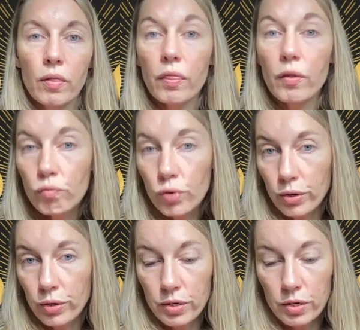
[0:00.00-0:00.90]
the
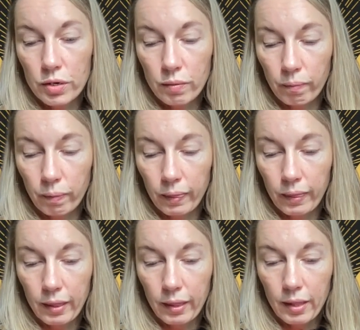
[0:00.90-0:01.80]
root
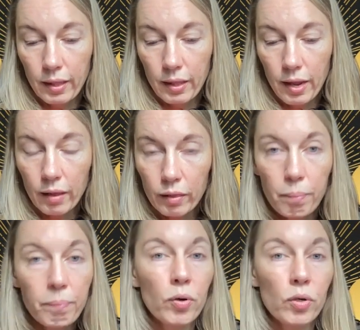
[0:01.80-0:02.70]
at the
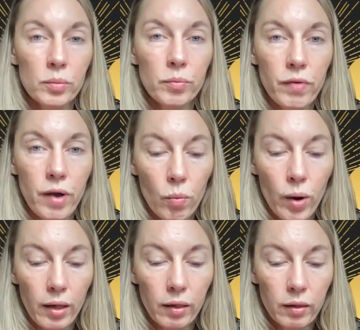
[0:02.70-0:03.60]
bottom of our
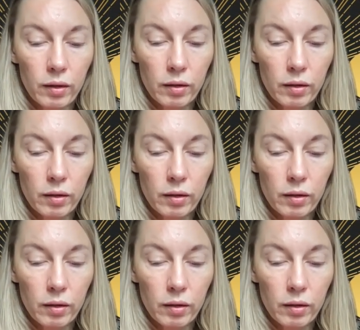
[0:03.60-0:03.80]
well,